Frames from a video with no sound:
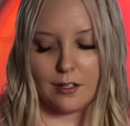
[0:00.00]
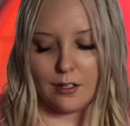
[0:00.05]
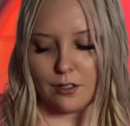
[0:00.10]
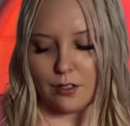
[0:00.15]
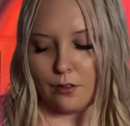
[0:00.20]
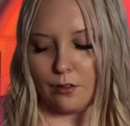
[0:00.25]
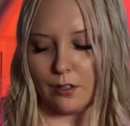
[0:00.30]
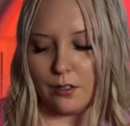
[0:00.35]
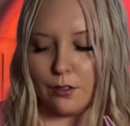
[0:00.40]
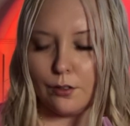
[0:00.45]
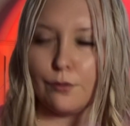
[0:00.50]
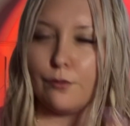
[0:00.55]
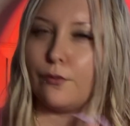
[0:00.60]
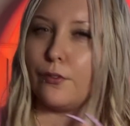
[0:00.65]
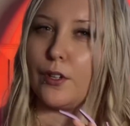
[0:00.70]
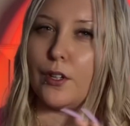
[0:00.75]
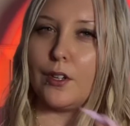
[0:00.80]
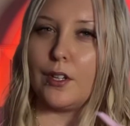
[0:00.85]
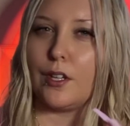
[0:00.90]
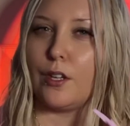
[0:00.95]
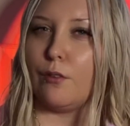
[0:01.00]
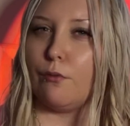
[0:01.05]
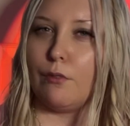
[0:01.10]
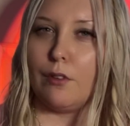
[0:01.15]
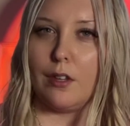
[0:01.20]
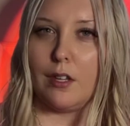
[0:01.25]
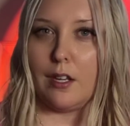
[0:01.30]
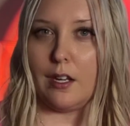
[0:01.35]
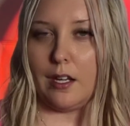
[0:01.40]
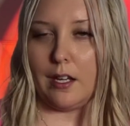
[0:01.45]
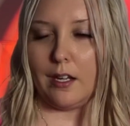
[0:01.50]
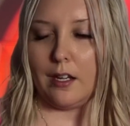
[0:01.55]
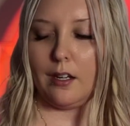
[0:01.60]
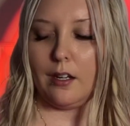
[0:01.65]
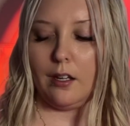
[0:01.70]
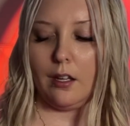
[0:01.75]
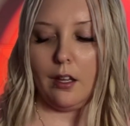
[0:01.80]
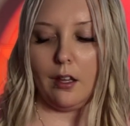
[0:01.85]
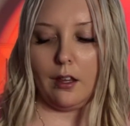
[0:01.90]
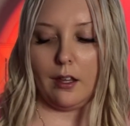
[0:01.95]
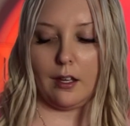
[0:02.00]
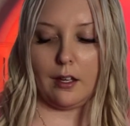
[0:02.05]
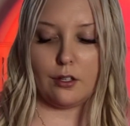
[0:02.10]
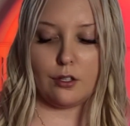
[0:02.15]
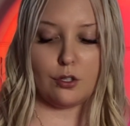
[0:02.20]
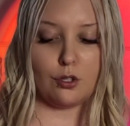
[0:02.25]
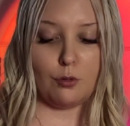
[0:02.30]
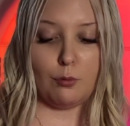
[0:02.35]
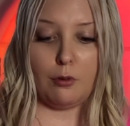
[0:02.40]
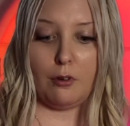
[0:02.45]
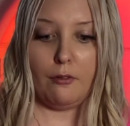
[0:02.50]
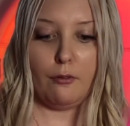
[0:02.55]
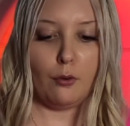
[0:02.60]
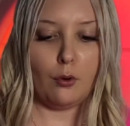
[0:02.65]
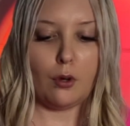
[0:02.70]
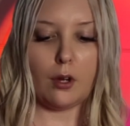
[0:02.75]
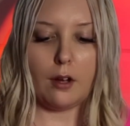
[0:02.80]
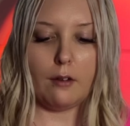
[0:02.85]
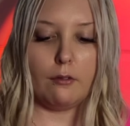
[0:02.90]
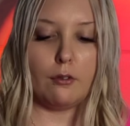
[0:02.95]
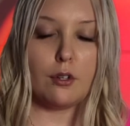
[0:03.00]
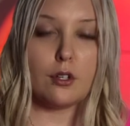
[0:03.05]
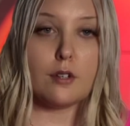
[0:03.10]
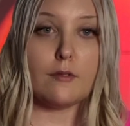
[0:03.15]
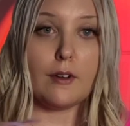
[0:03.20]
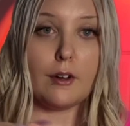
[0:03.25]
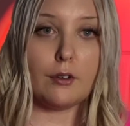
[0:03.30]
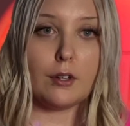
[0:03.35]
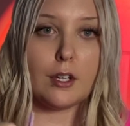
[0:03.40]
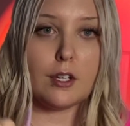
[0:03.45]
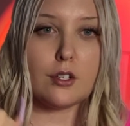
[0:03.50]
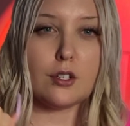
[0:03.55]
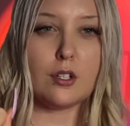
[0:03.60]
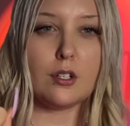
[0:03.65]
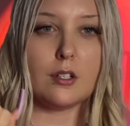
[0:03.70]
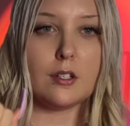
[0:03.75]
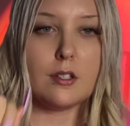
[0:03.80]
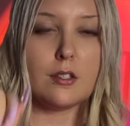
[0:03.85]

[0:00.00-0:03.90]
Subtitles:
so I don't feel like you really need like a super full coverage foundation,